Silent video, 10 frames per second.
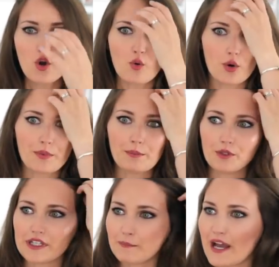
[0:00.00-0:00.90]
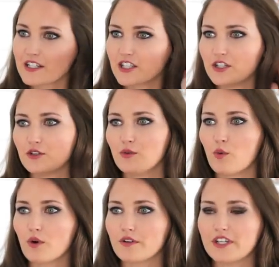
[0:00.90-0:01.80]
or people link back to you,
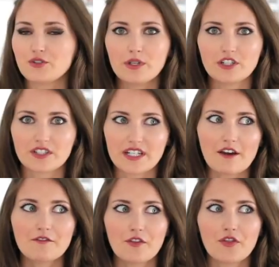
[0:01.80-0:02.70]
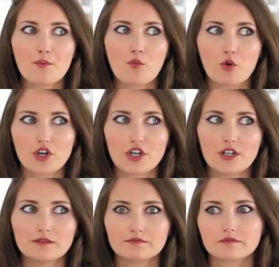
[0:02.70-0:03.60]
or they tweet your stuff, the more